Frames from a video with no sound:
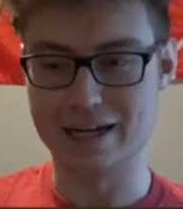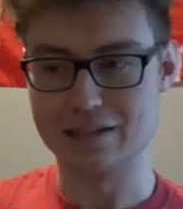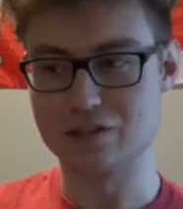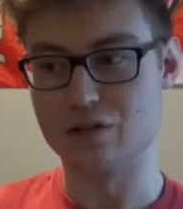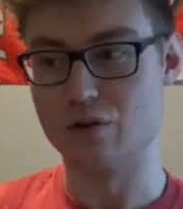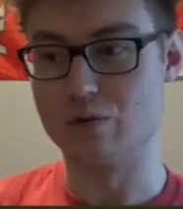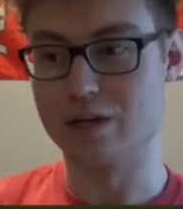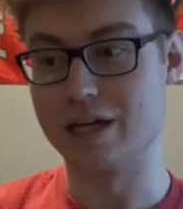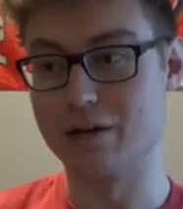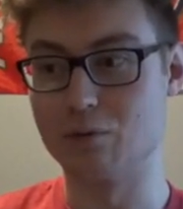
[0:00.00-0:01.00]
and so
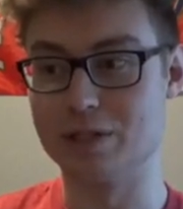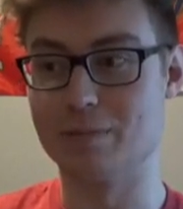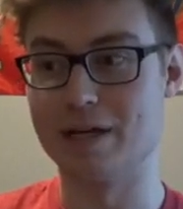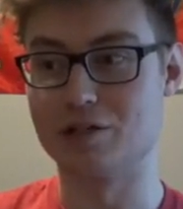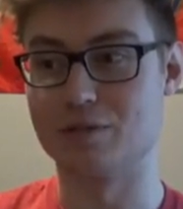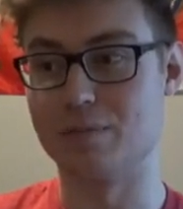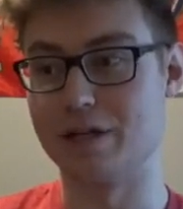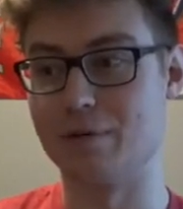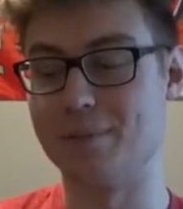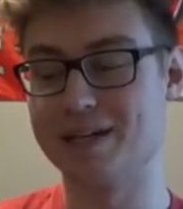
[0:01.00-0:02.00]
again we did manage some
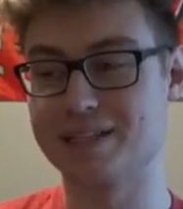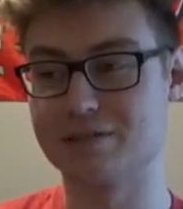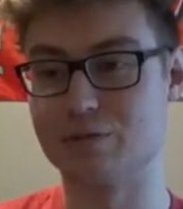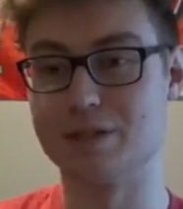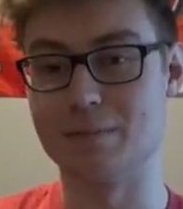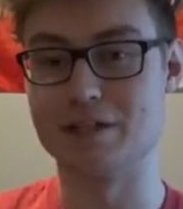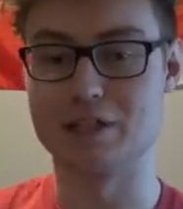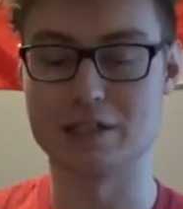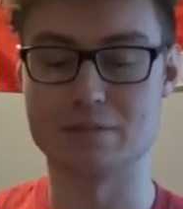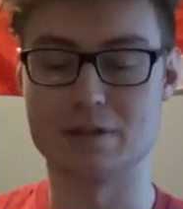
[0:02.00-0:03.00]
player picks, or we did manage
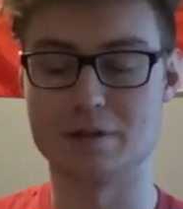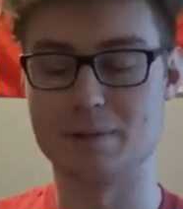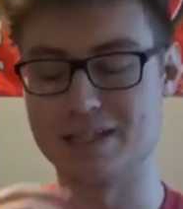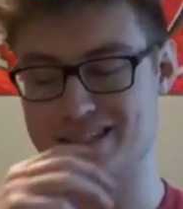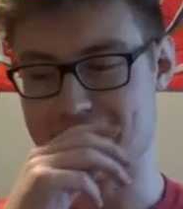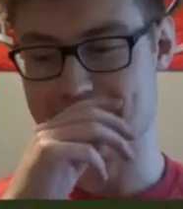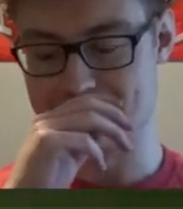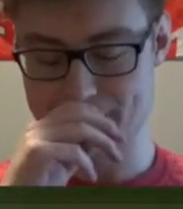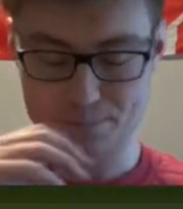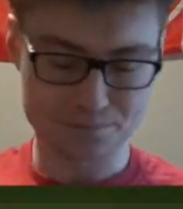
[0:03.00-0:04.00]
to get some player picks,
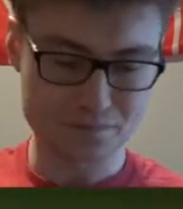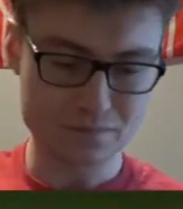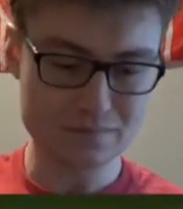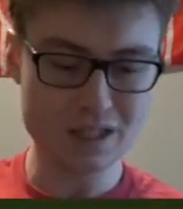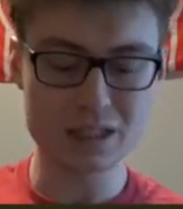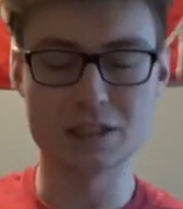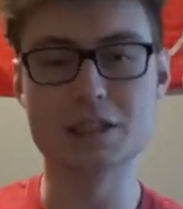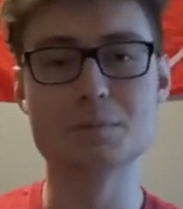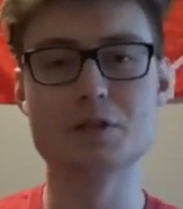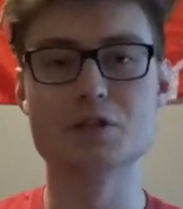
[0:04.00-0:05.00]
and the
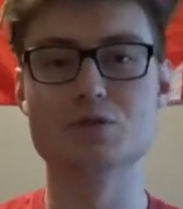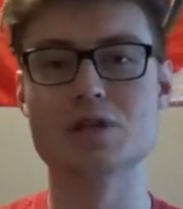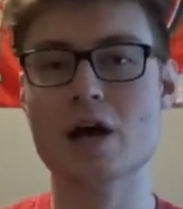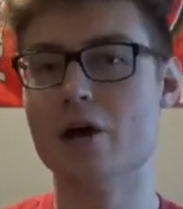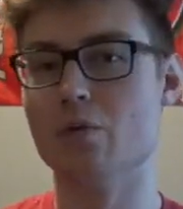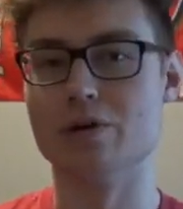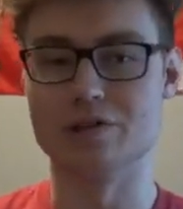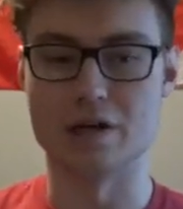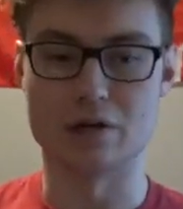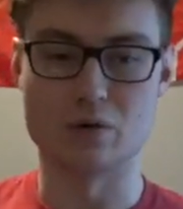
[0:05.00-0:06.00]
team we used
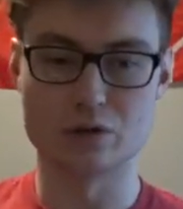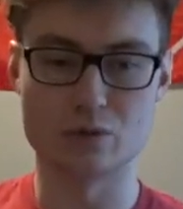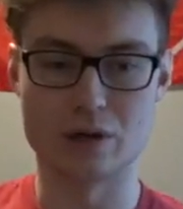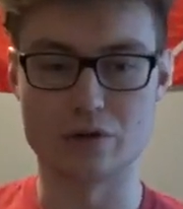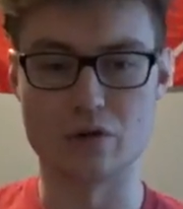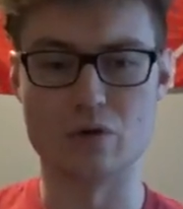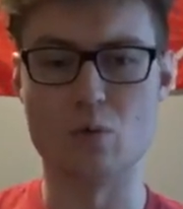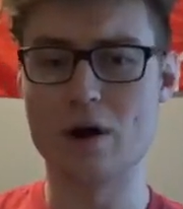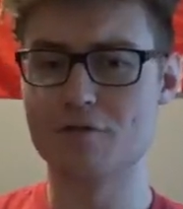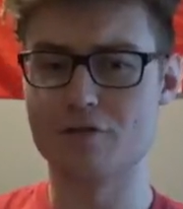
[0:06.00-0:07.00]
was Courtois in goal,
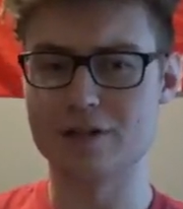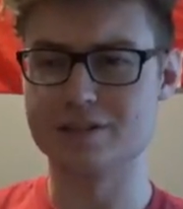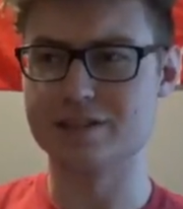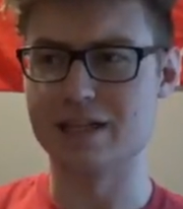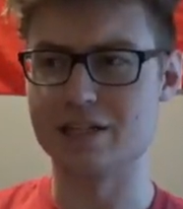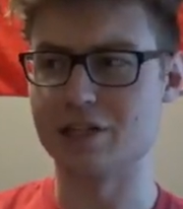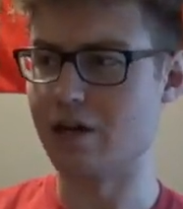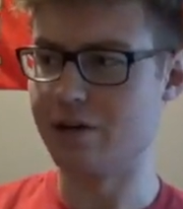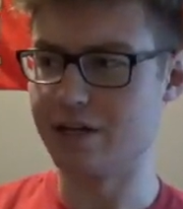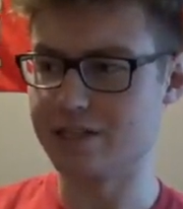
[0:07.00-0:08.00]

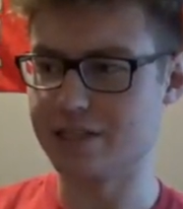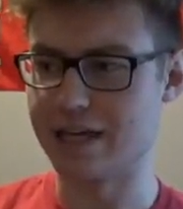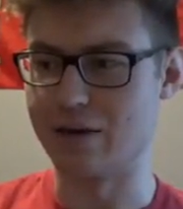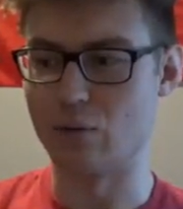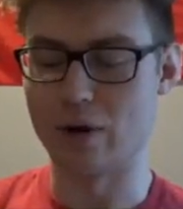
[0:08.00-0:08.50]
Juanfran/Arias at